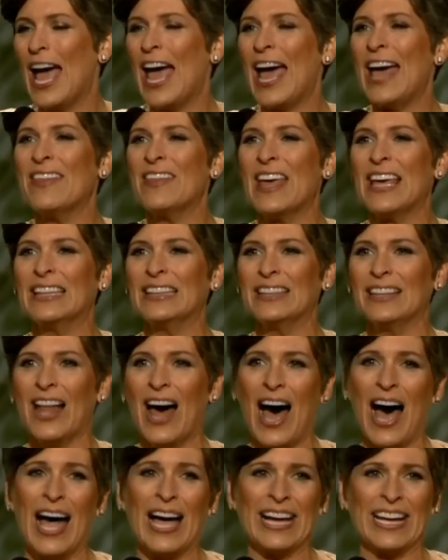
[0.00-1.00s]
and then
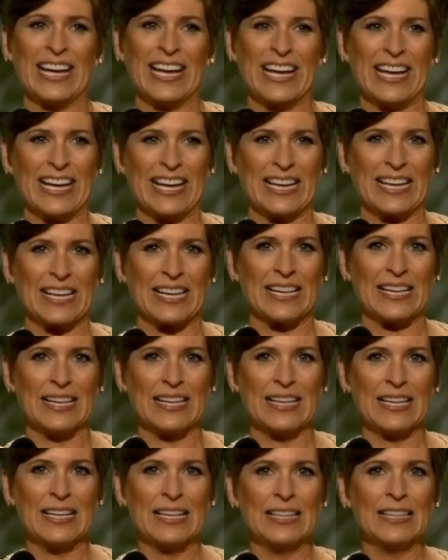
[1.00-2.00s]

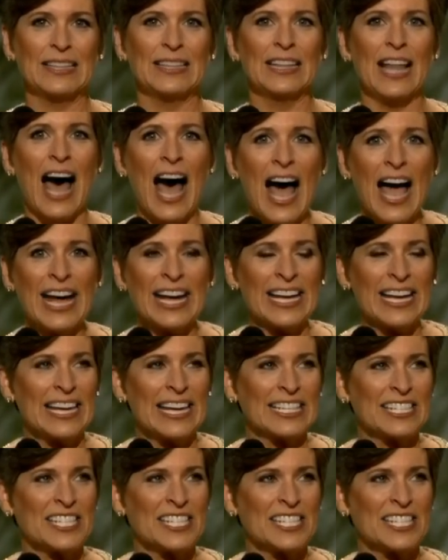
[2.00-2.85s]
lying